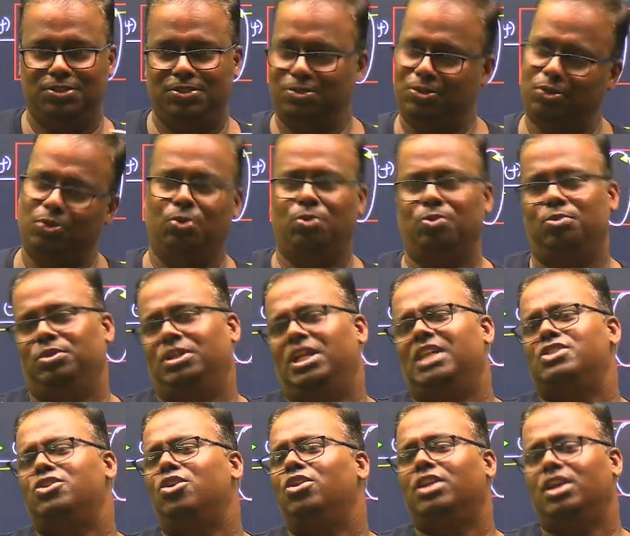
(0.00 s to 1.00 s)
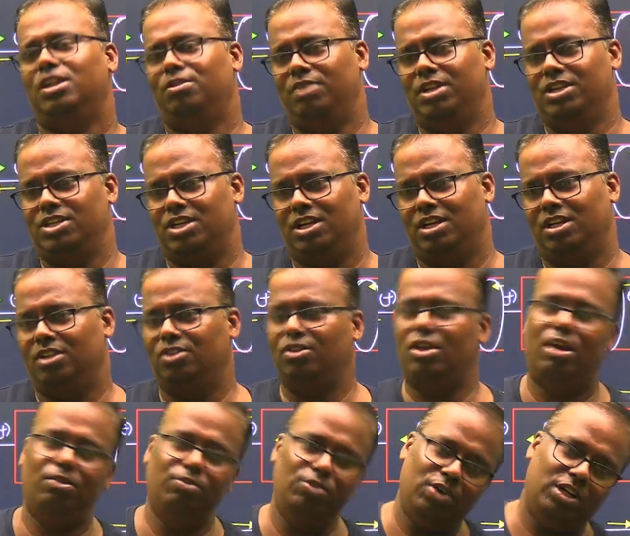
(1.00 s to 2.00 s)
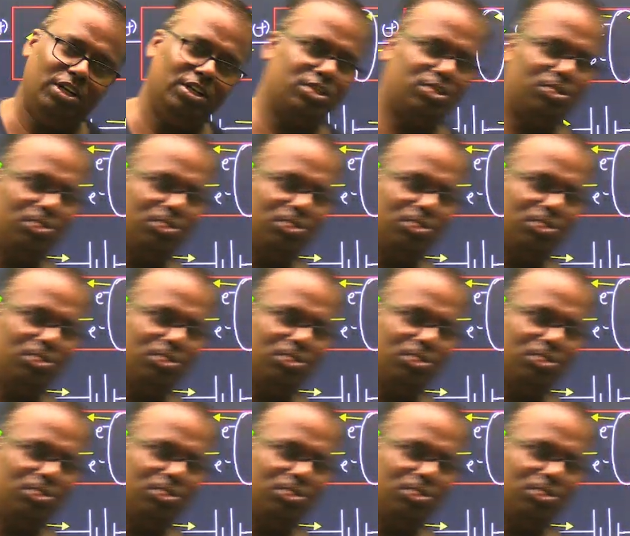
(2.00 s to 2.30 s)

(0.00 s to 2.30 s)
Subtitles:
So that's all convention. So have you understood?